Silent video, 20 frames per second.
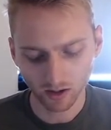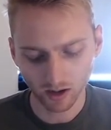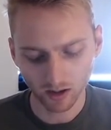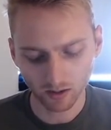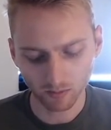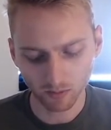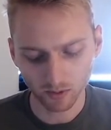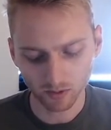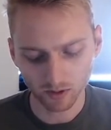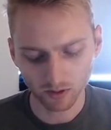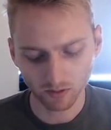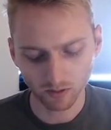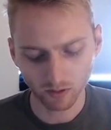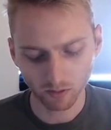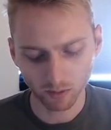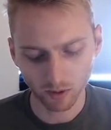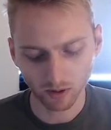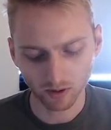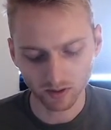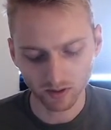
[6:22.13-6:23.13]
Most of you have
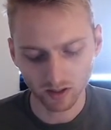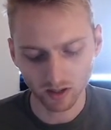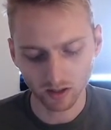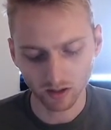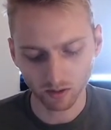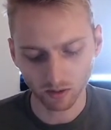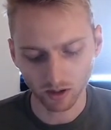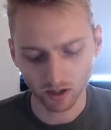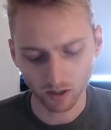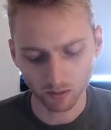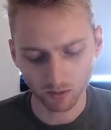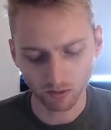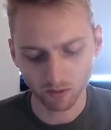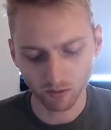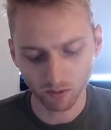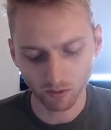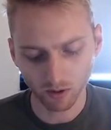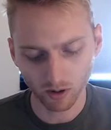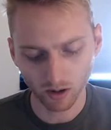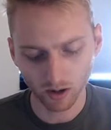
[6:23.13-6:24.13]
probably seen Youreka
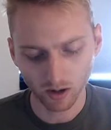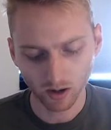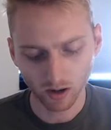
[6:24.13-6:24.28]
before.